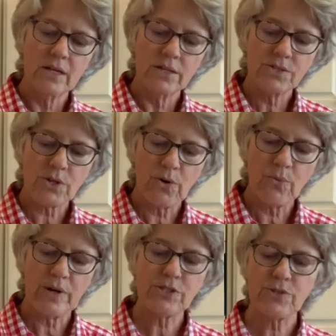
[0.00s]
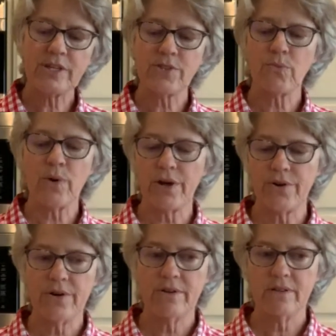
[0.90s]
So once you get the
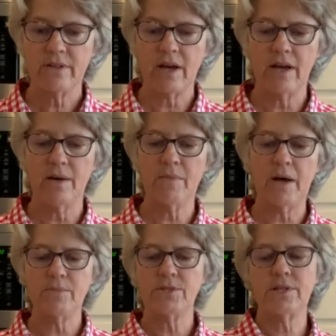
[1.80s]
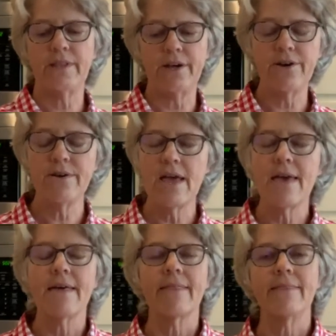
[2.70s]
water up to there,
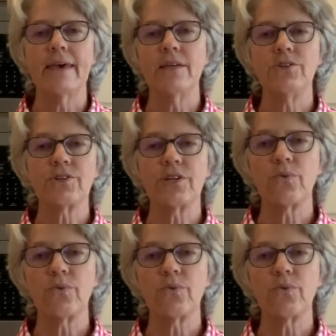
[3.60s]
then you're going to